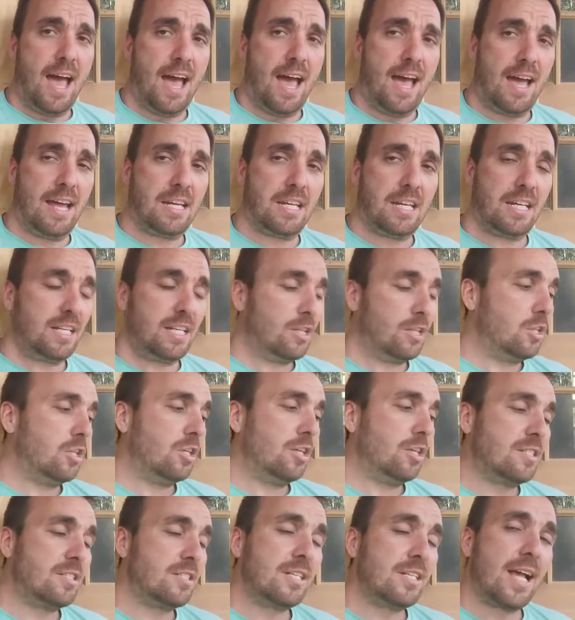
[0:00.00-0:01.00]
And it
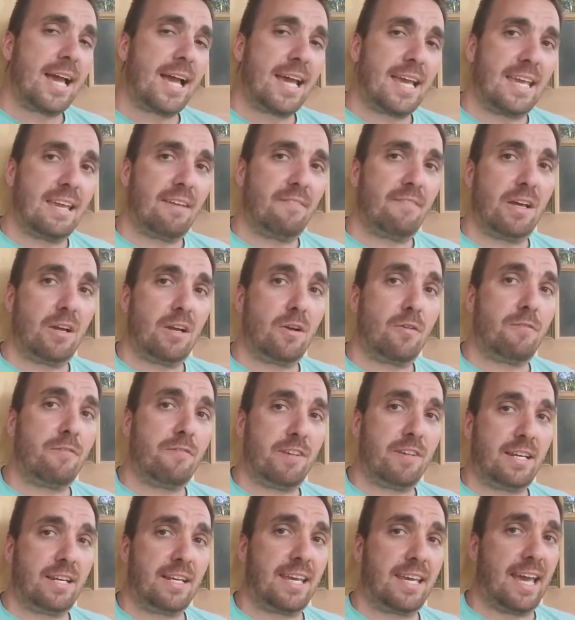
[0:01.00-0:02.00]
looks like if it'll
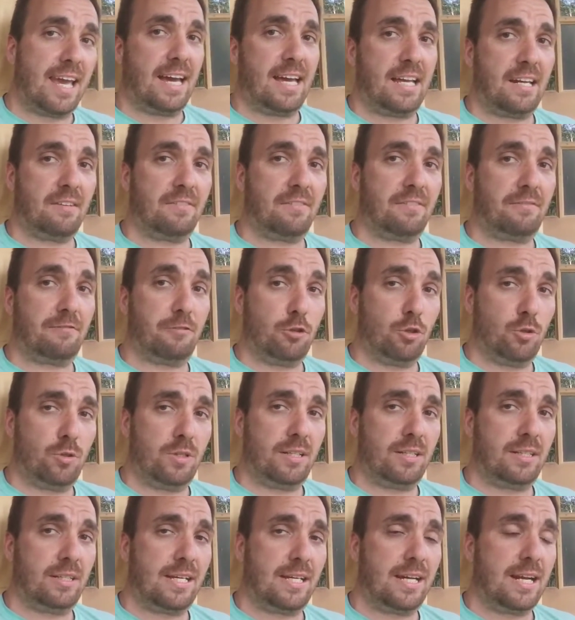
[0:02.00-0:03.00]
fit a can of
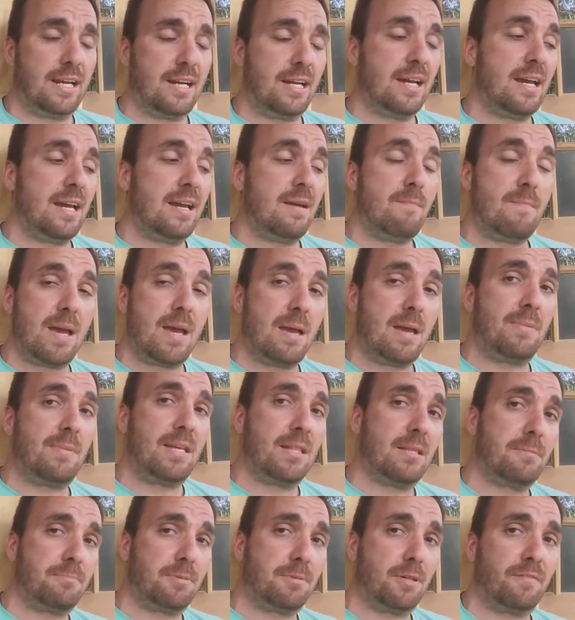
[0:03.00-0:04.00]
food in there, it may
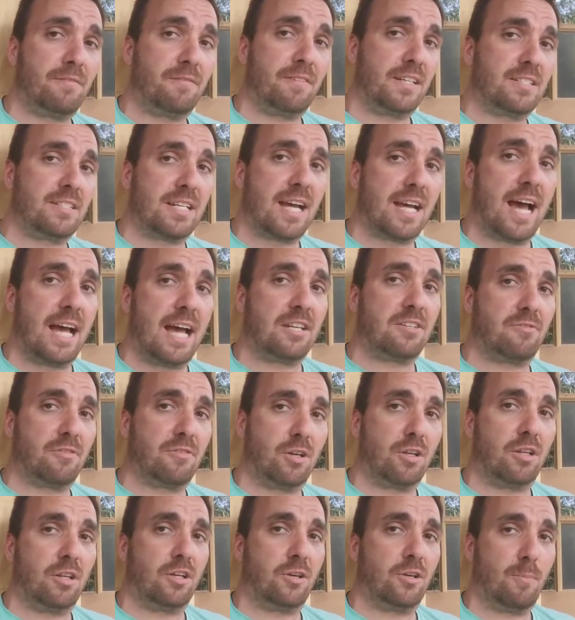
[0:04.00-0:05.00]
be the perfect size
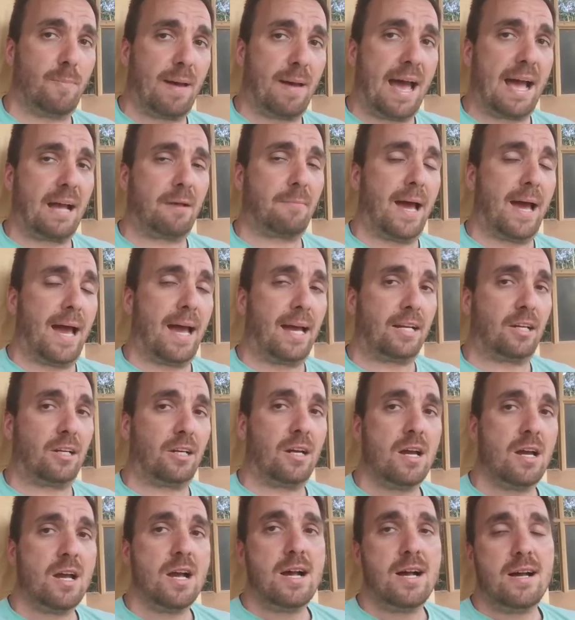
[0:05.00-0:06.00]
for a little
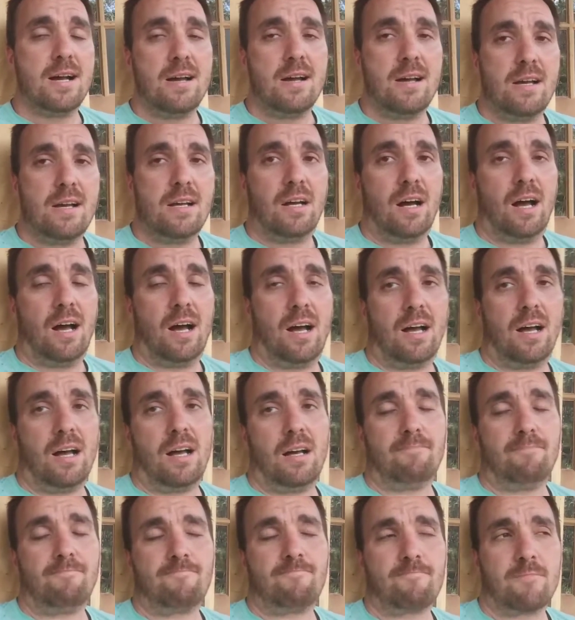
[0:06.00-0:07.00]
backpacker.
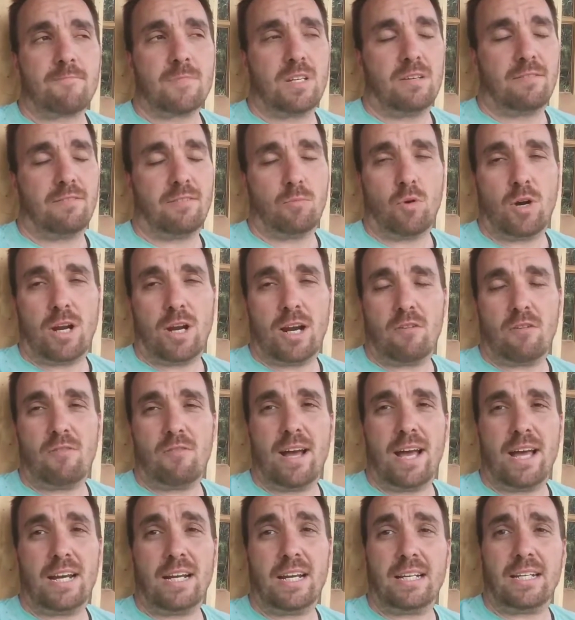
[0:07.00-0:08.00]
From what I
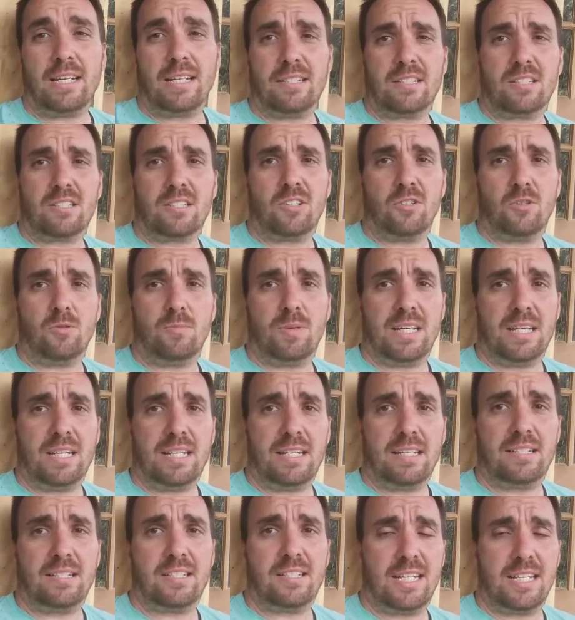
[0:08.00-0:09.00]
read, it needs to
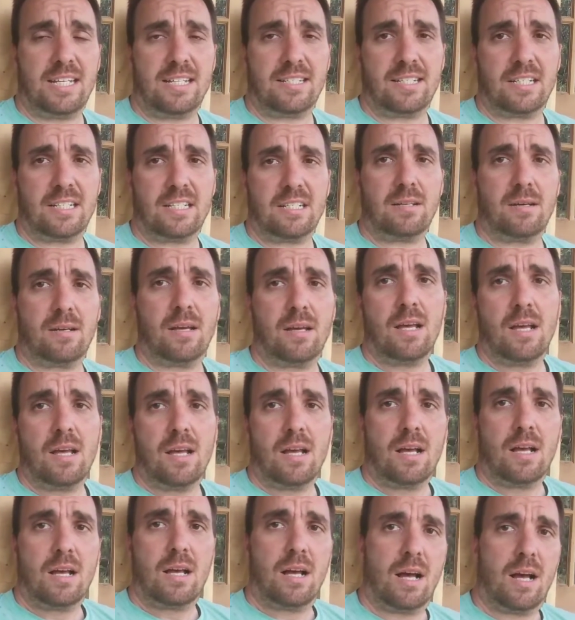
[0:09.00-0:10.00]
be seasoned,
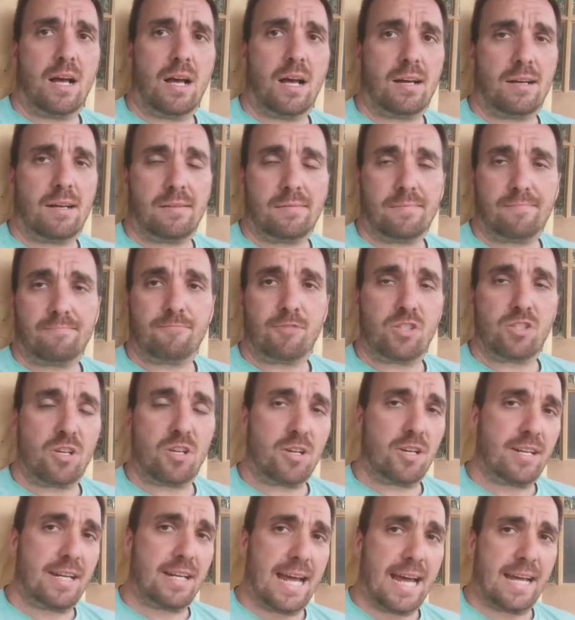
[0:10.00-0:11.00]

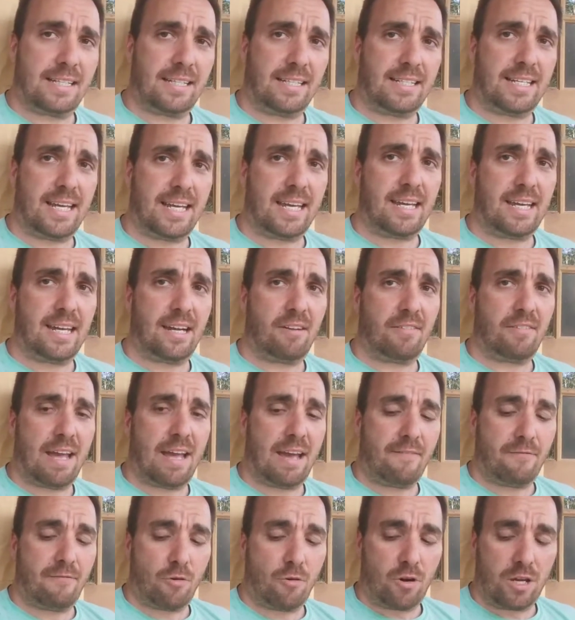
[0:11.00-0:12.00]
so your dad can take care of
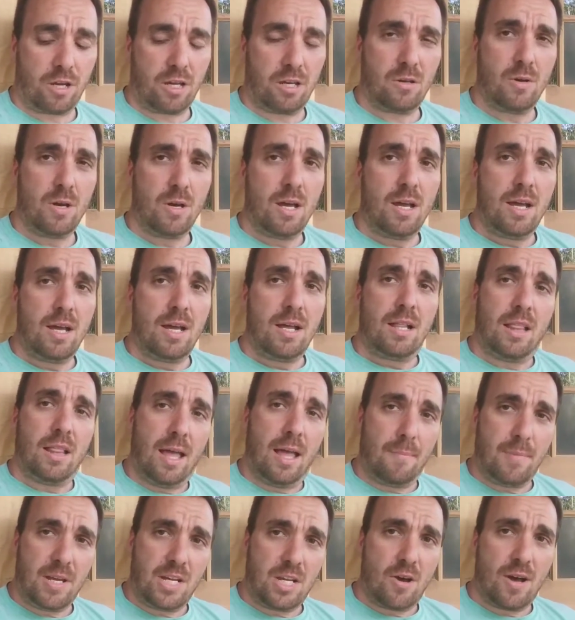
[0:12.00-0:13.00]
that for you.
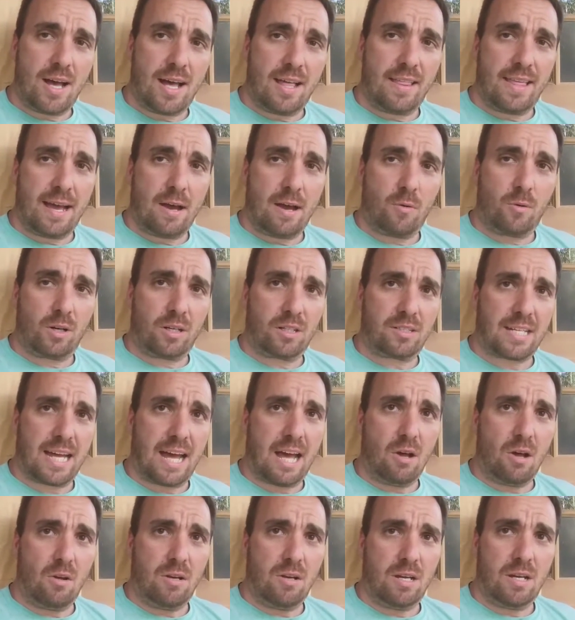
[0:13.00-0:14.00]
Let me know how that works
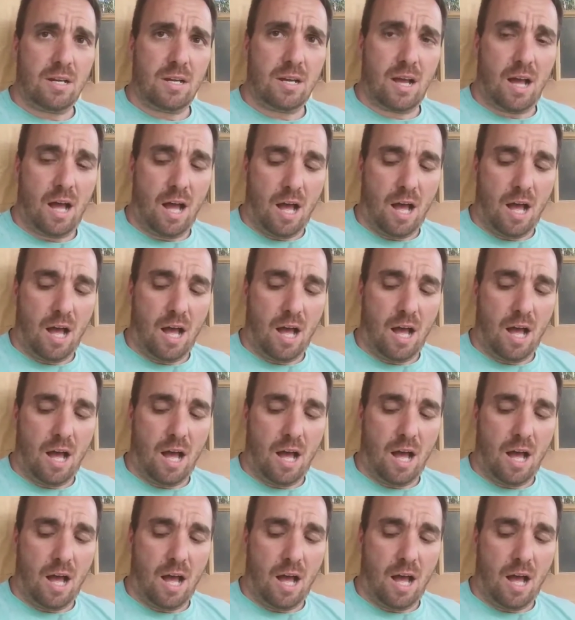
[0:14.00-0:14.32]
out.